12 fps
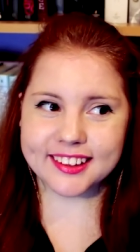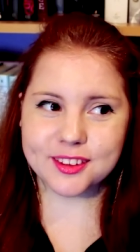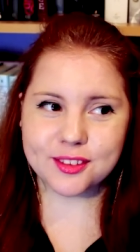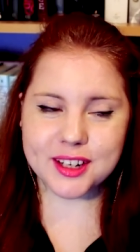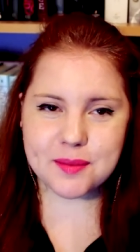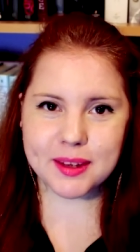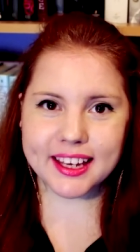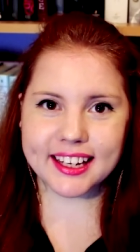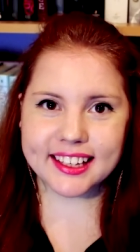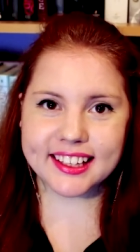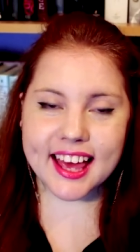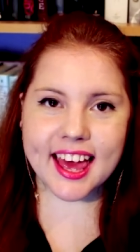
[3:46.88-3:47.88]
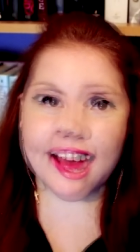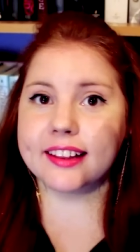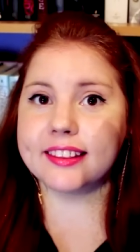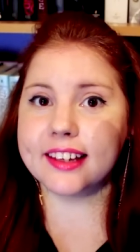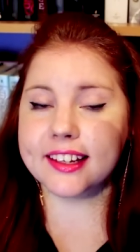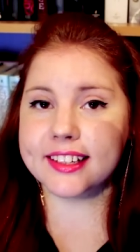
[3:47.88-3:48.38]
at the very beginning.
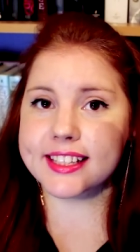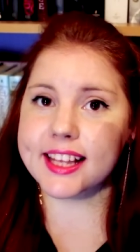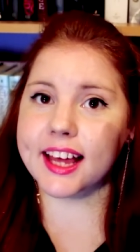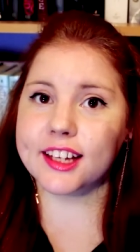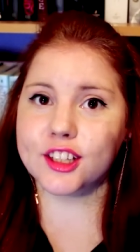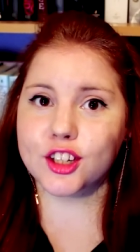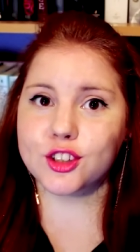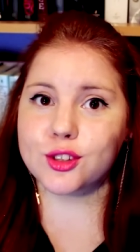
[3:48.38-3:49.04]
They decide